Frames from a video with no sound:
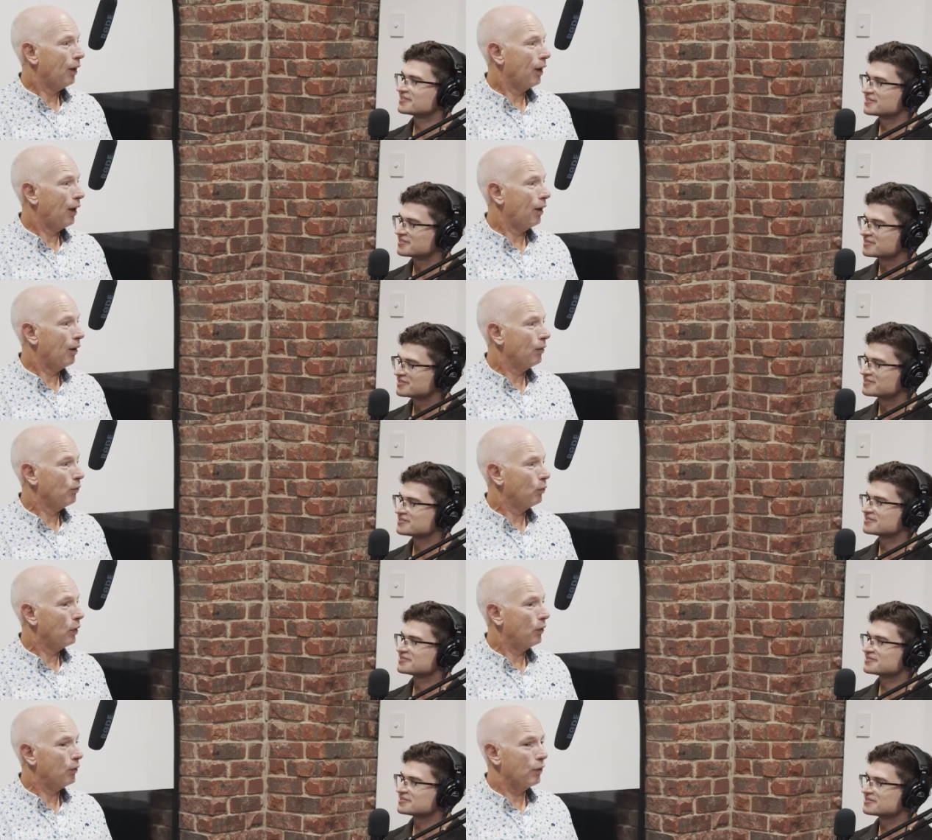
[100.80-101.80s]
Speaker 1: Uh,
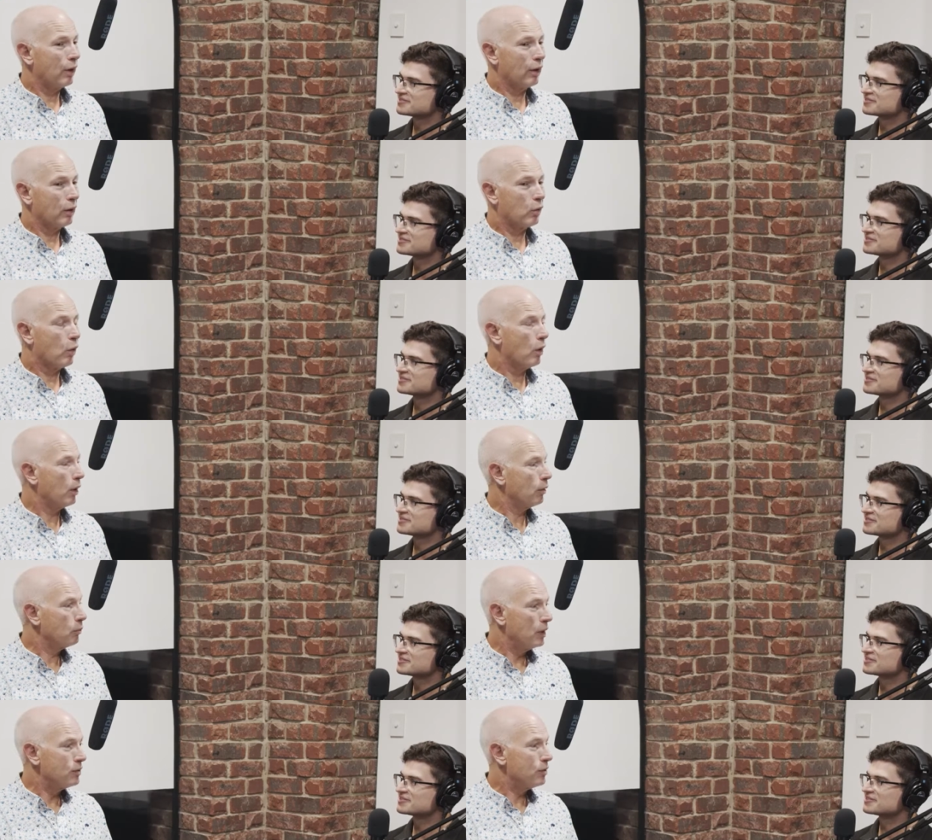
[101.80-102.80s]
we are
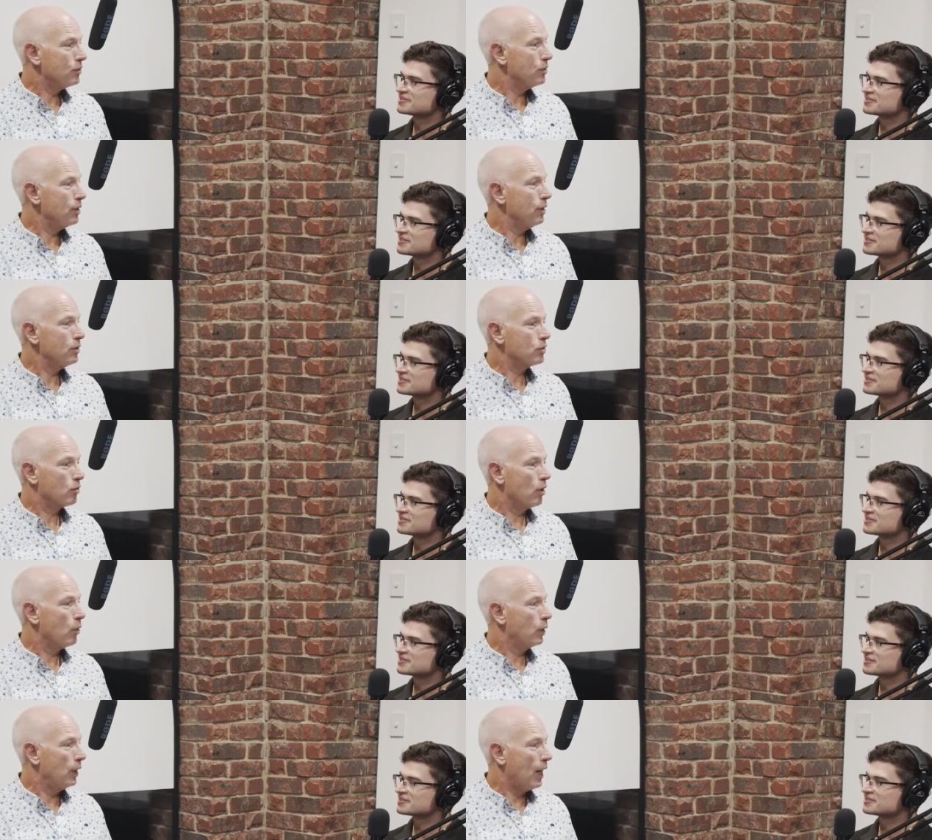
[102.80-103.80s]
acquiring businesses,
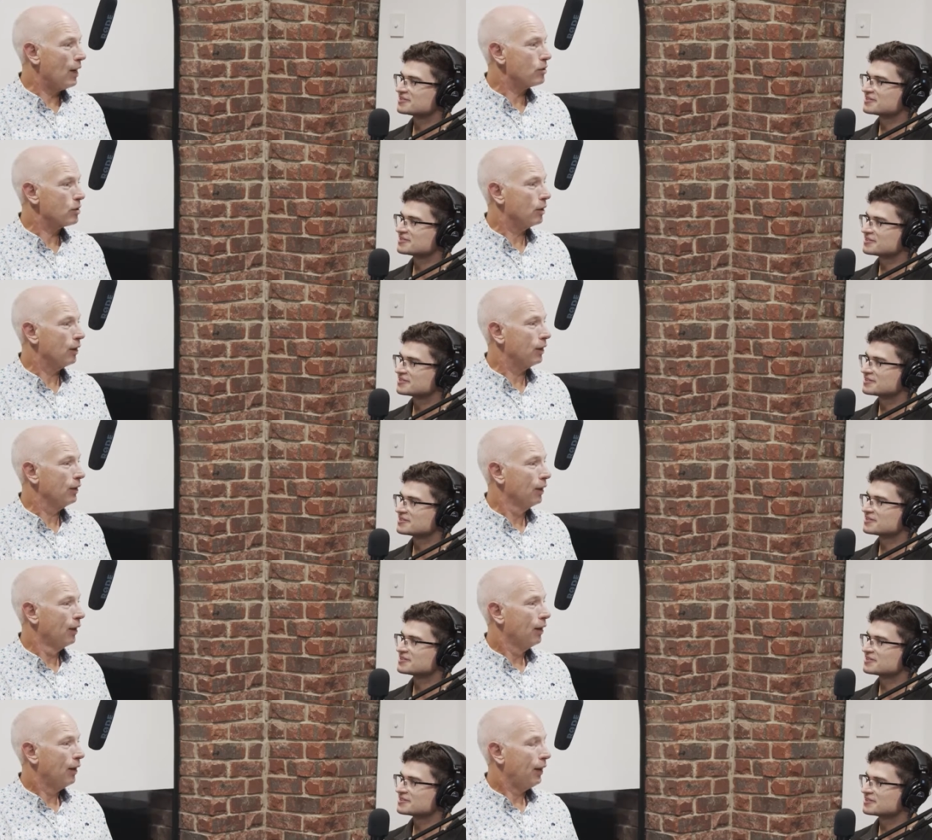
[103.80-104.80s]
growing nationally,
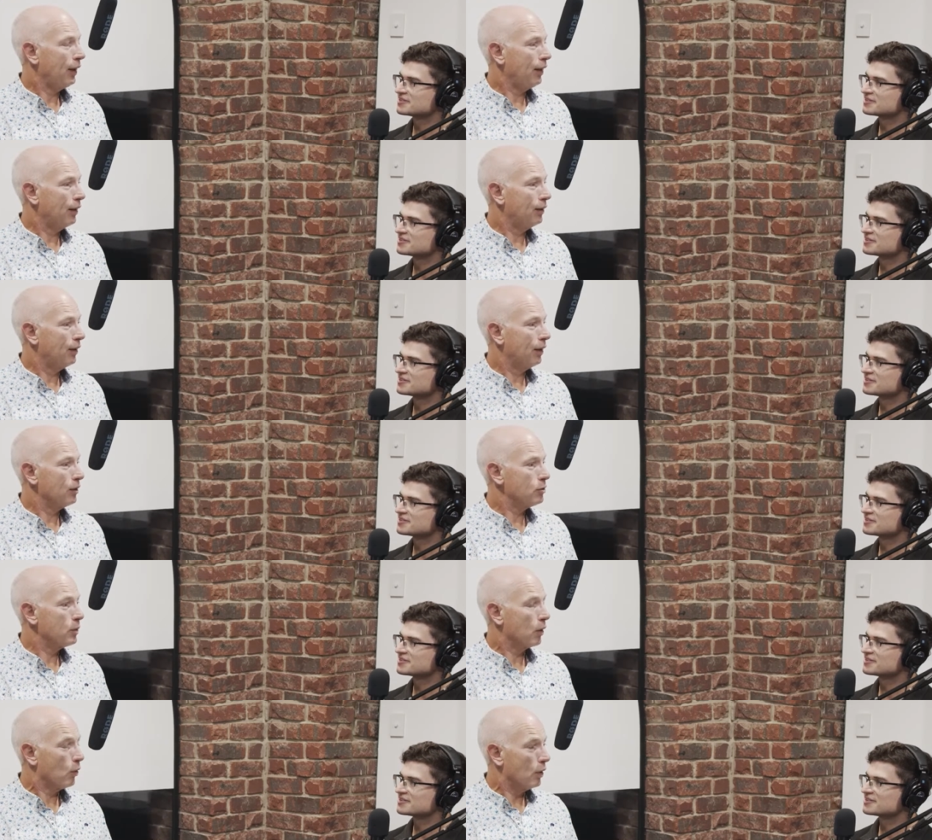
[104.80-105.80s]
and uh,
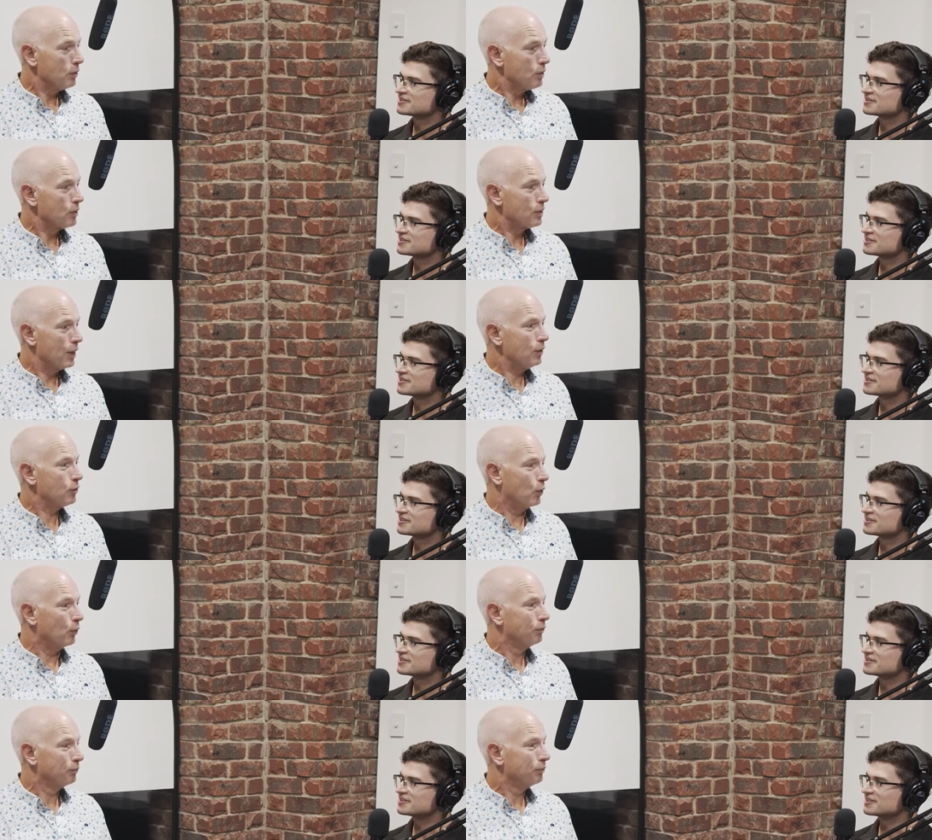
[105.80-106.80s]
it's been quite
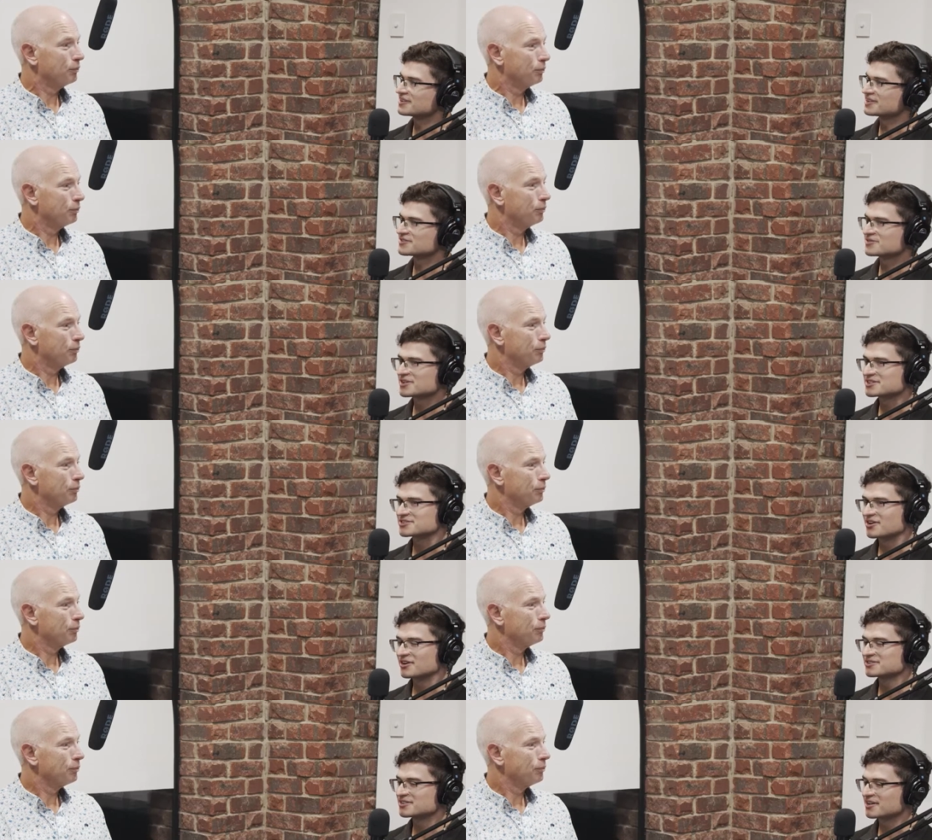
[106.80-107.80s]
successful.
Speaker 2: Yeah, that's very
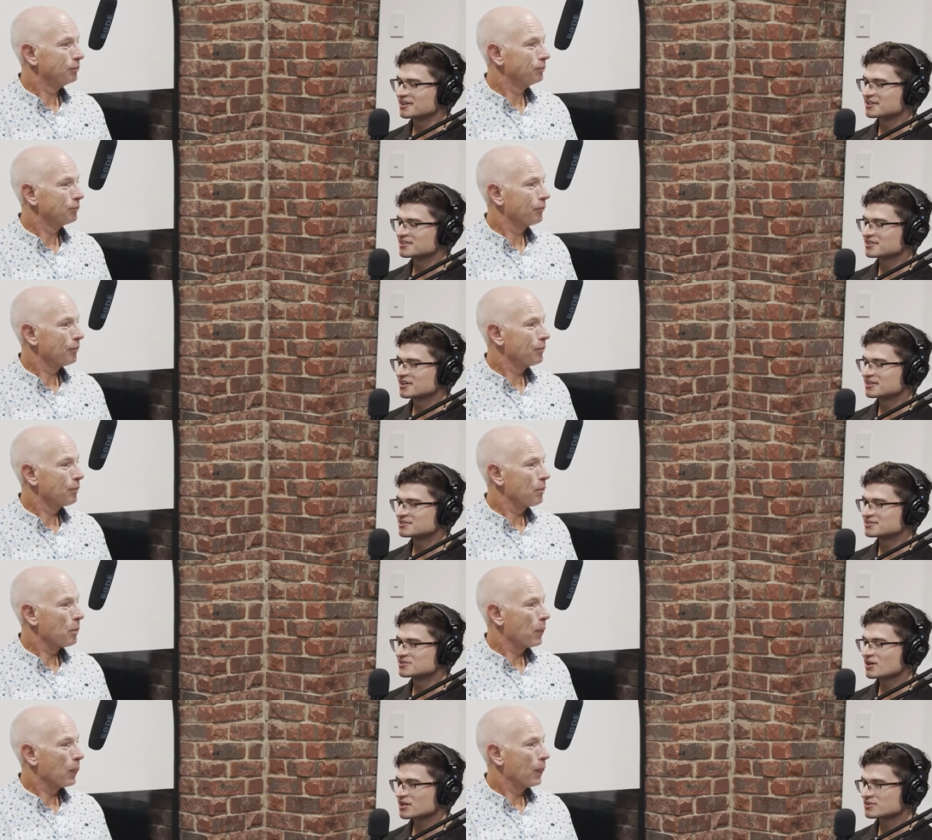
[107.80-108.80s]
exciting, Doug. And
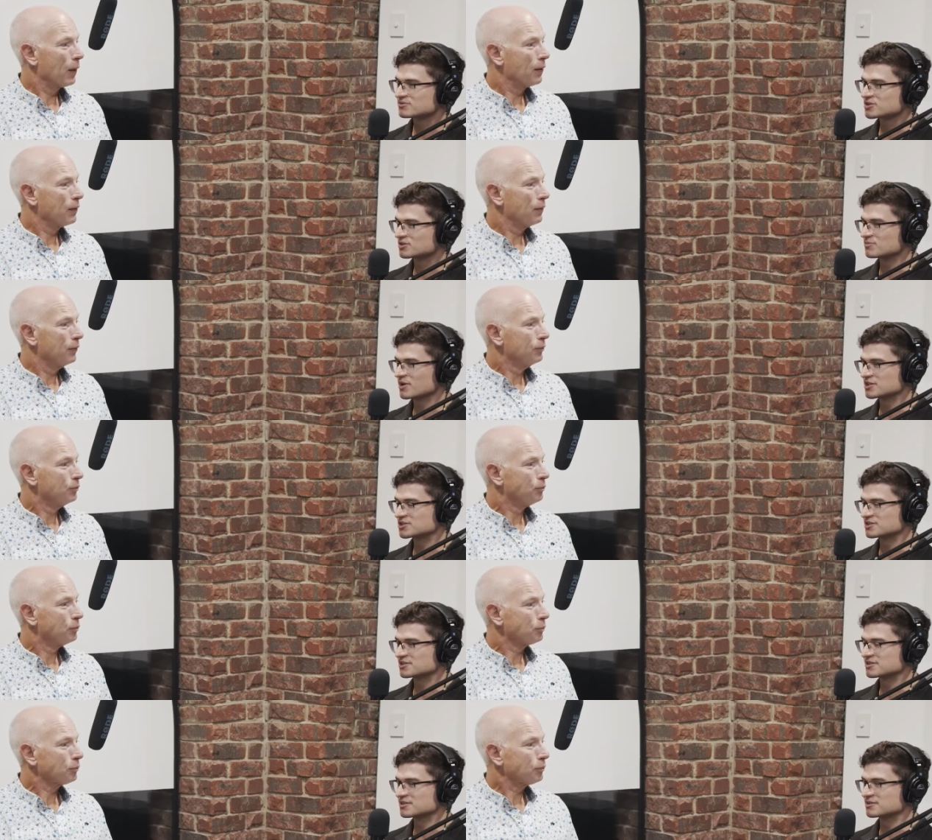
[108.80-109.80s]
and like I sort of
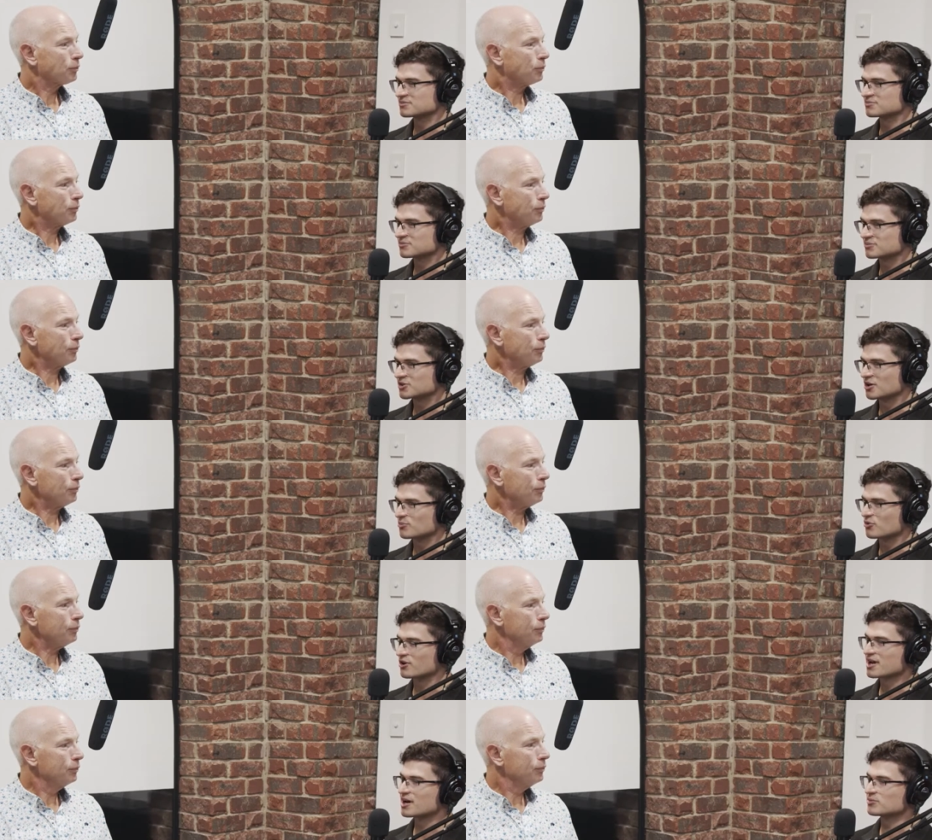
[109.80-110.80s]
mentioned in the you know
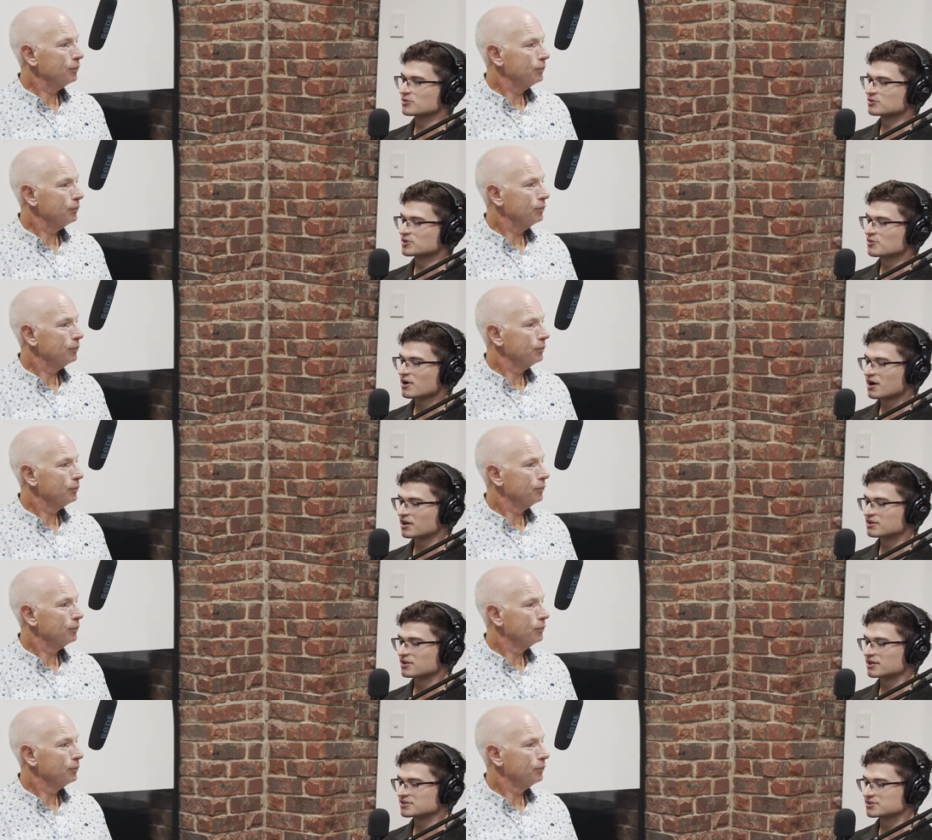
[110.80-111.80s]
preamble, you
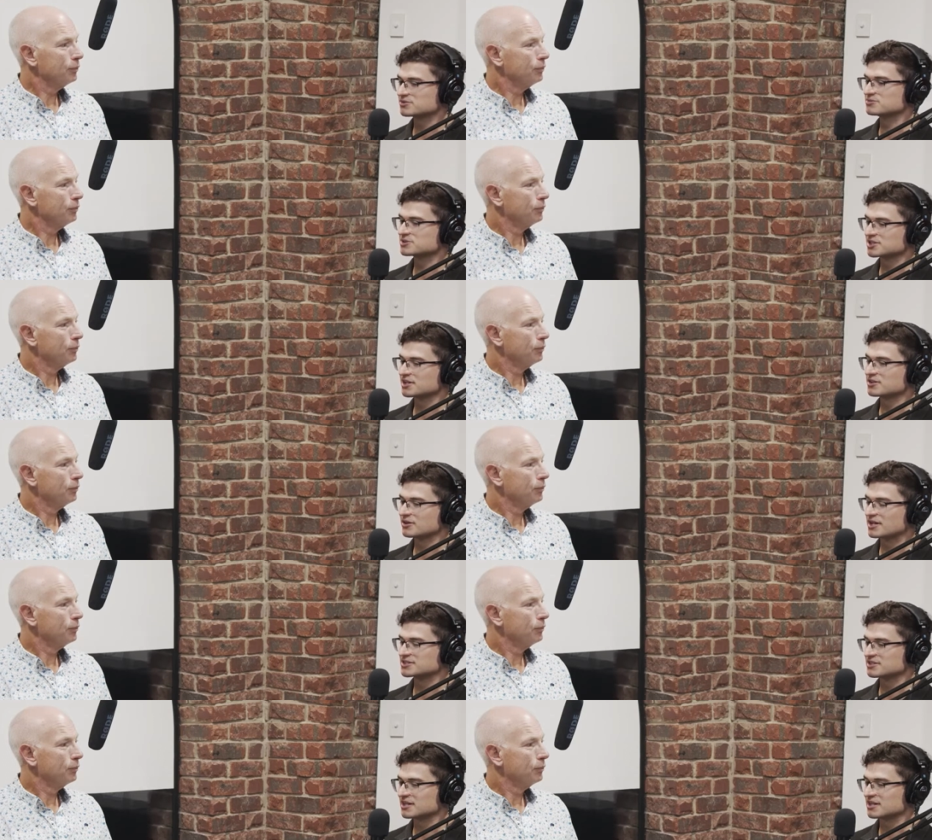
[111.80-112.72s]
are I do see you as